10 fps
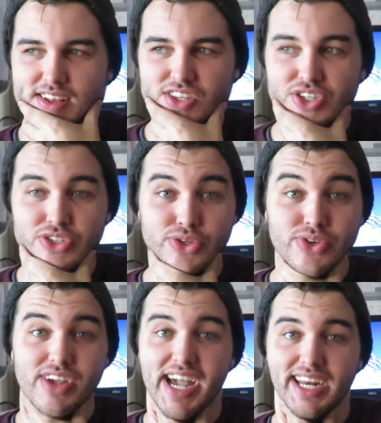to
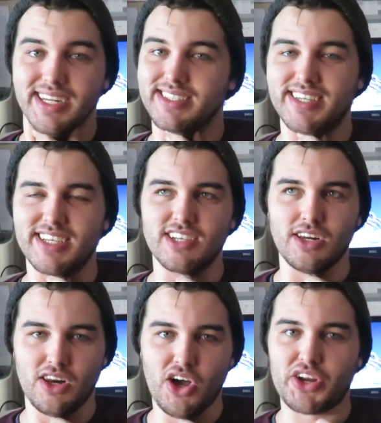do that takes a
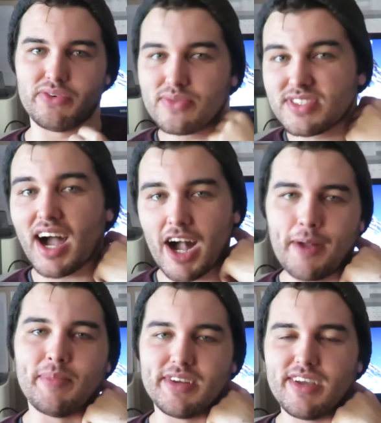lot of
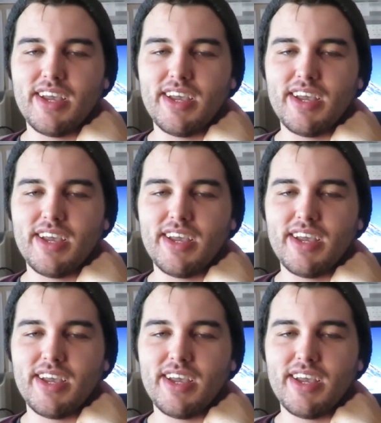time